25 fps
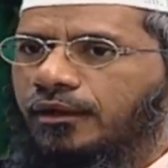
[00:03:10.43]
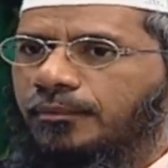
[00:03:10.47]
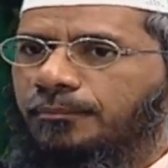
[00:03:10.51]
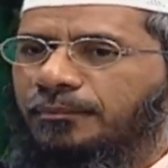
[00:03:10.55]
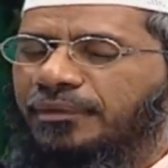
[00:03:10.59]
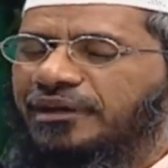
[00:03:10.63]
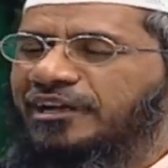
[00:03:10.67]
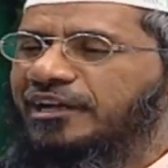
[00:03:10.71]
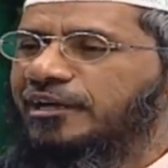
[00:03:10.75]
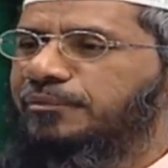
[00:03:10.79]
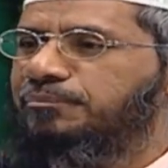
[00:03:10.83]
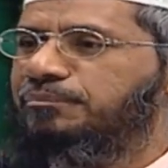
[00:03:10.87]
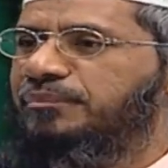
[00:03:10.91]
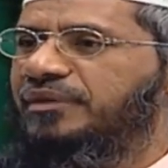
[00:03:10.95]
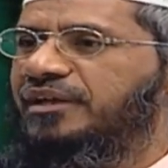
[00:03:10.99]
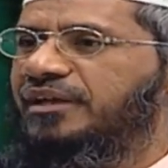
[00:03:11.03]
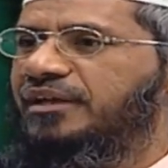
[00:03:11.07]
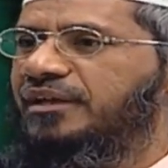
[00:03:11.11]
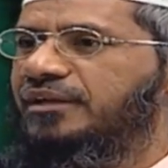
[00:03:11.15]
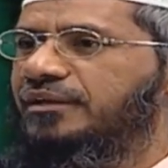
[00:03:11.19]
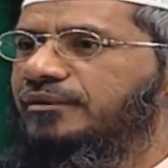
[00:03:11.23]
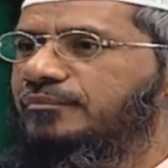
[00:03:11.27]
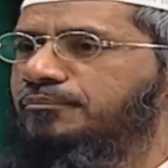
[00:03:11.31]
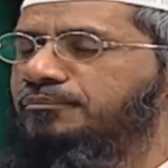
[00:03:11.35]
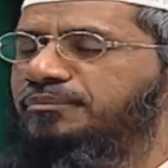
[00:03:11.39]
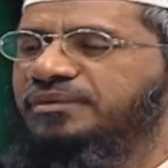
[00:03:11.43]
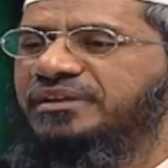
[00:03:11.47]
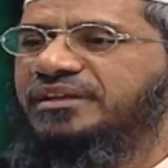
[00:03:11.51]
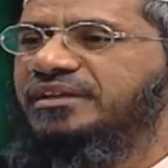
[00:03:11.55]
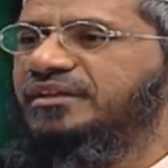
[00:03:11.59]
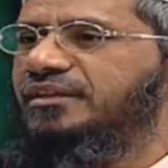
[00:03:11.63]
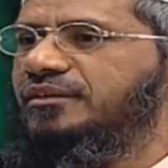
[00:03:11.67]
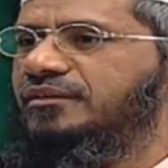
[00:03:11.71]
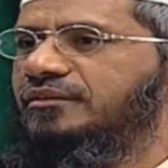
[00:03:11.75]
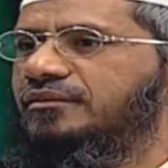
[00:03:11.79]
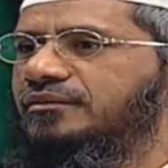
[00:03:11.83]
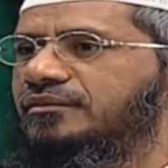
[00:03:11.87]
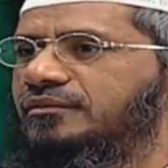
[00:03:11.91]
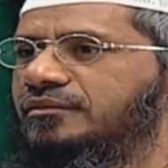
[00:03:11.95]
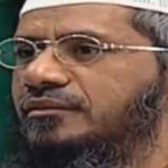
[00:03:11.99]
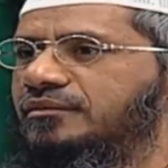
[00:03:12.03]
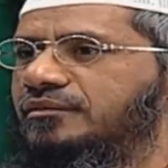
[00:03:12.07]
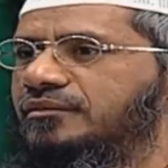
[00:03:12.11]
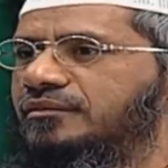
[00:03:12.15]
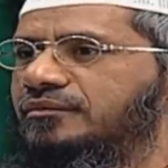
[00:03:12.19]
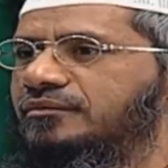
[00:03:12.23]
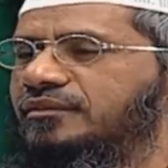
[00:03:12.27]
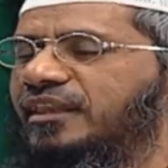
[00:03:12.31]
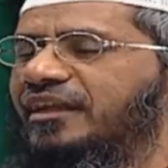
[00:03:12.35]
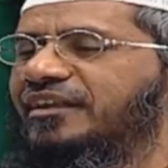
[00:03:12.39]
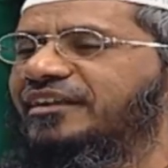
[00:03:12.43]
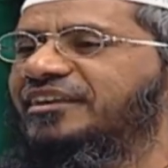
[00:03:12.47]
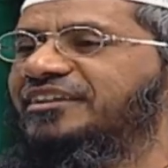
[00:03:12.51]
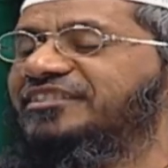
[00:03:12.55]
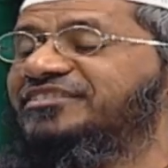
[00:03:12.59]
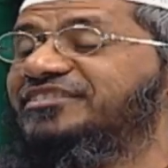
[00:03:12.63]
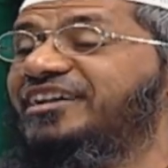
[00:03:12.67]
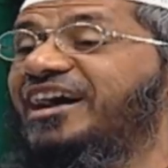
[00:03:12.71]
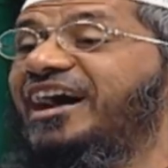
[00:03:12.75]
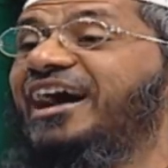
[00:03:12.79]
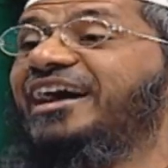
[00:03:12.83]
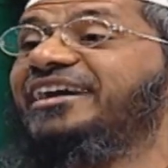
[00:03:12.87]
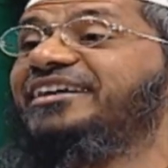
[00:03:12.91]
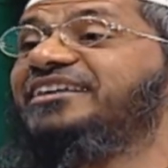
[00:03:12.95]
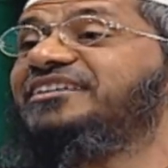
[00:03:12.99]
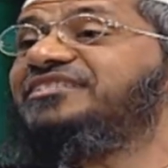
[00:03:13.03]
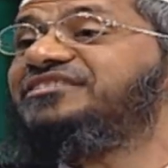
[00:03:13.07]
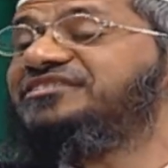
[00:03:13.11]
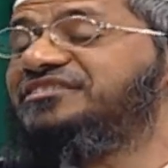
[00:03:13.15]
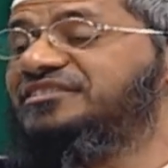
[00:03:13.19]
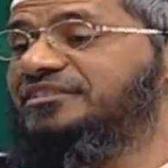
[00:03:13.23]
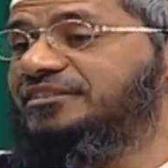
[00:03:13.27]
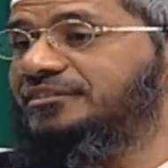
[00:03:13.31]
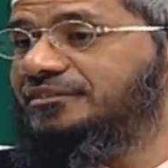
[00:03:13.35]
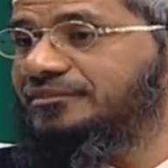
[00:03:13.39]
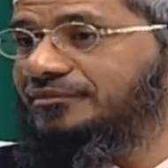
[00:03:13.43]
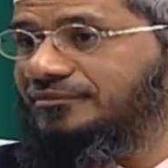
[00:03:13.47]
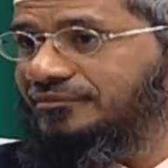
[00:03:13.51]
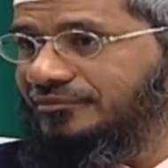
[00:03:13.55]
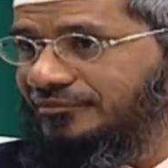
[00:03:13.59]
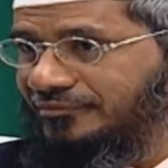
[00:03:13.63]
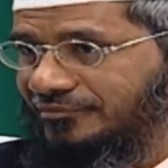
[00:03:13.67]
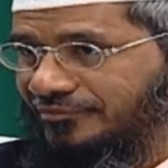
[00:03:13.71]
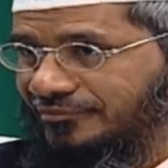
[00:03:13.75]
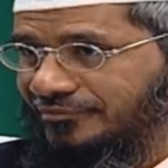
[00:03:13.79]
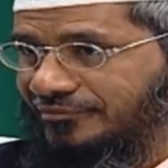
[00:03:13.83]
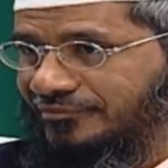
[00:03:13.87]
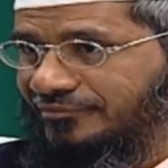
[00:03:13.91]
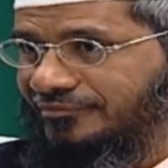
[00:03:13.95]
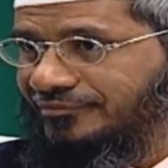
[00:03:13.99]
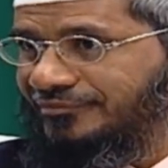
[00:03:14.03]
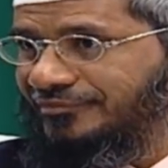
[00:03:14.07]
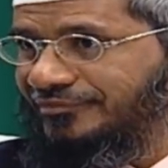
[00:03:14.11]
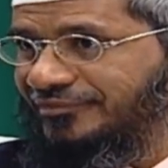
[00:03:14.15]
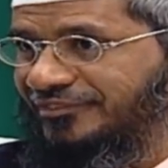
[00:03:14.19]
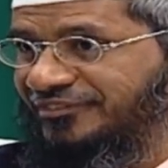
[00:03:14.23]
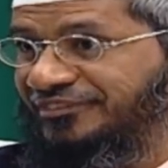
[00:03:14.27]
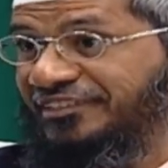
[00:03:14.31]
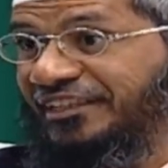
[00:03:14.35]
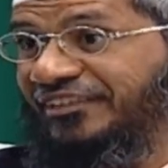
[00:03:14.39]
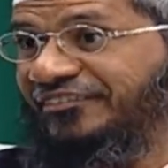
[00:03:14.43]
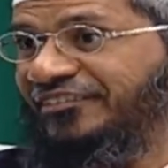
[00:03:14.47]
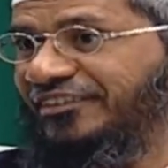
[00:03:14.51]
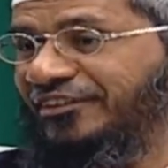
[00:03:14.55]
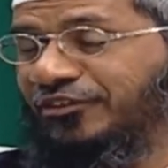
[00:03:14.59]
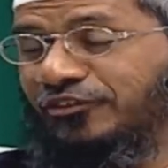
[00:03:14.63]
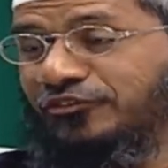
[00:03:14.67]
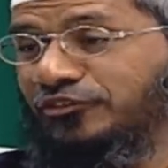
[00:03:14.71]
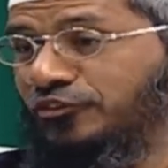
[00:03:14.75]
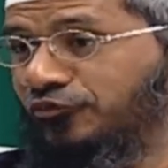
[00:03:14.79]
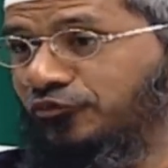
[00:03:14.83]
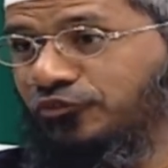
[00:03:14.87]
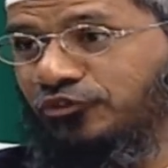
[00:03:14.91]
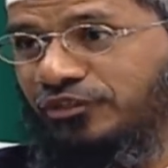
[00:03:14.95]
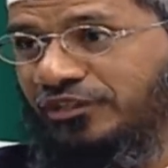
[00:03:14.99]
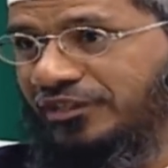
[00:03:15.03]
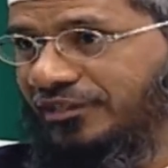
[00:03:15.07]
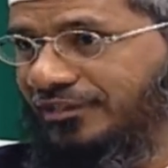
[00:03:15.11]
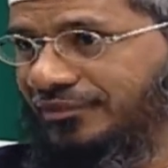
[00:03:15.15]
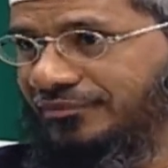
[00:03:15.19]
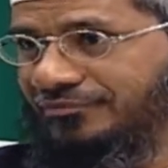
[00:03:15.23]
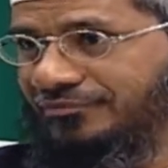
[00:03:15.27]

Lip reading: But it may be that it is the highest saving of the full year.